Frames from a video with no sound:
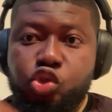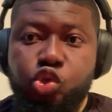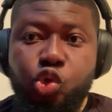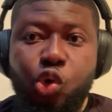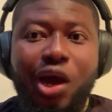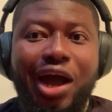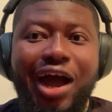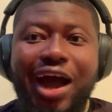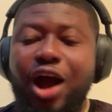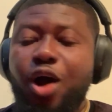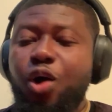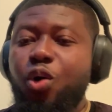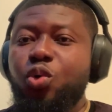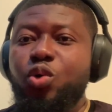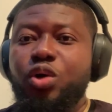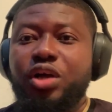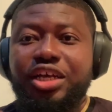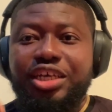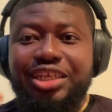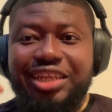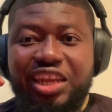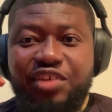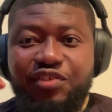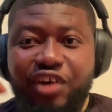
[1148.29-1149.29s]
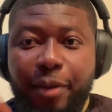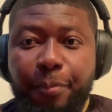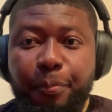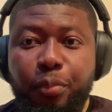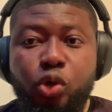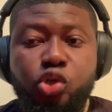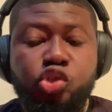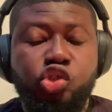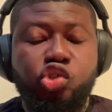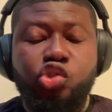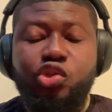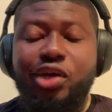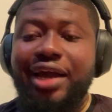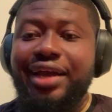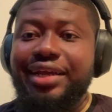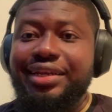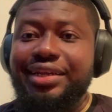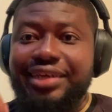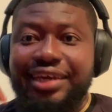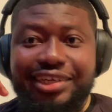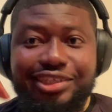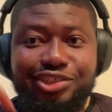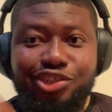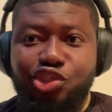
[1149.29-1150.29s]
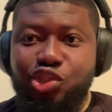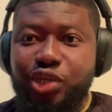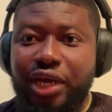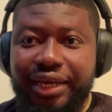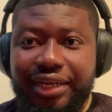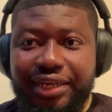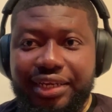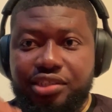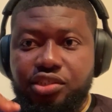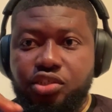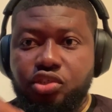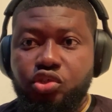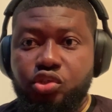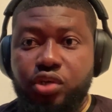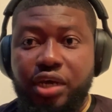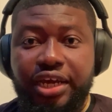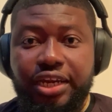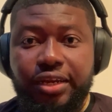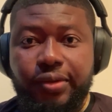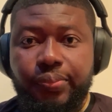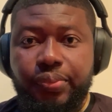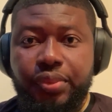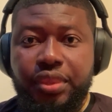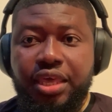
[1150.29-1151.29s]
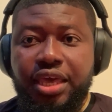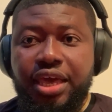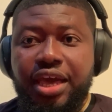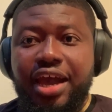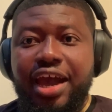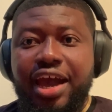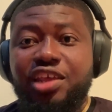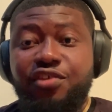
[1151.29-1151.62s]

We saw how Liverpool tried and tried and tried.